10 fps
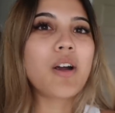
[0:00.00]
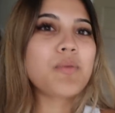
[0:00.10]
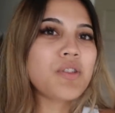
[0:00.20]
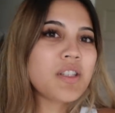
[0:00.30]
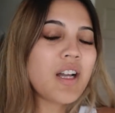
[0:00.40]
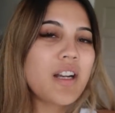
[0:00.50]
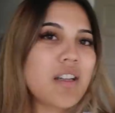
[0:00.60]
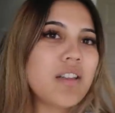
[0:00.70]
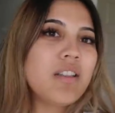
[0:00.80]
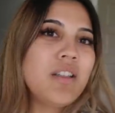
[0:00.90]
arms are just kind
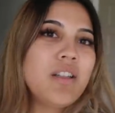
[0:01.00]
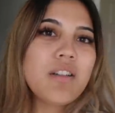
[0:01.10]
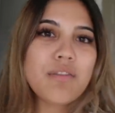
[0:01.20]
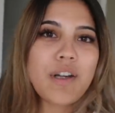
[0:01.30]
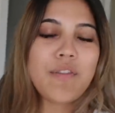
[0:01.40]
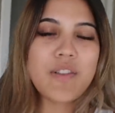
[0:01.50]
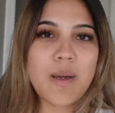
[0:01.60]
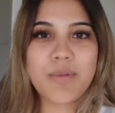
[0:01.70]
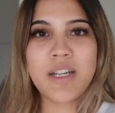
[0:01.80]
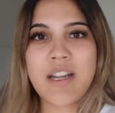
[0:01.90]
of roughed
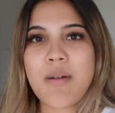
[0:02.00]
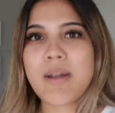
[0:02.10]
up right now.